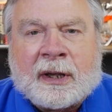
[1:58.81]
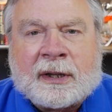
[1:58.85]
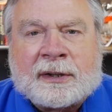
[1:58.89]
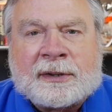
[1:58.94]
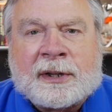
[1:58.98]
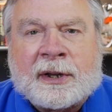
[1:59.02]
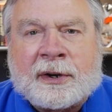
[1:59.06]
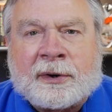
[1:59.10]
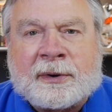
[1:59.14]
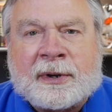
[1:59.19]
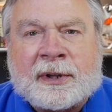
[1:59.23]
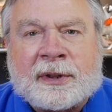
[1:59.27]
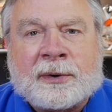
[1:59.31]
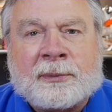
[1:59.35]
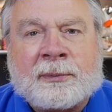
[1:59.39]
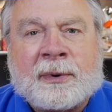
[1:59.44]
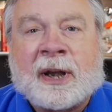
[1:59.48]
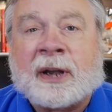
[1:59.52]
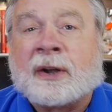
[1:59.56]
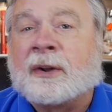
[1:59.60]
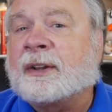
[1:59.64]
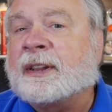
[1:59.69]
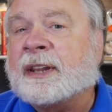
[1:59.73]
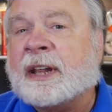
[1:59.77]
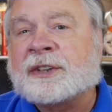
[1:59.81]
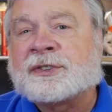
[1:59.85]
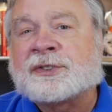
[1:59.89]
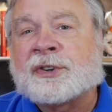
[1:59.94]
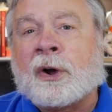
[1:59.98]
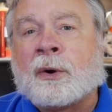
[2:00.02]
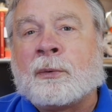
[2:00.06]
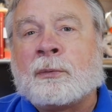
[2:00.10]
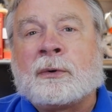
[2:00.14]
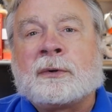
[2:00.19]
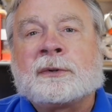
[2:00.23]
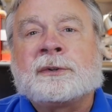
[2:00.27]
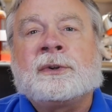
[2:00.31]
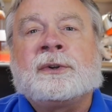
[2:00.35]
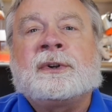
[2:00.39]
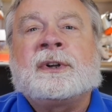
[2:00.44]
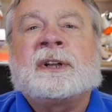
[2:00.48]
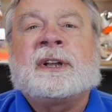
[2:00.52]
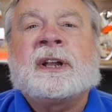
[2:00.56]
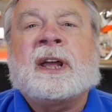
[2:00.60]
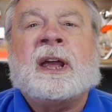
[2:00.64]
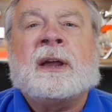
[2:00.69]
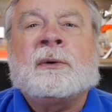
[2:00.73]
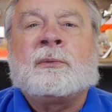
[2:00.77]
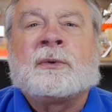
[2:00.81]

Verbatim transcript: that are in the radio. And that's all we'll do today.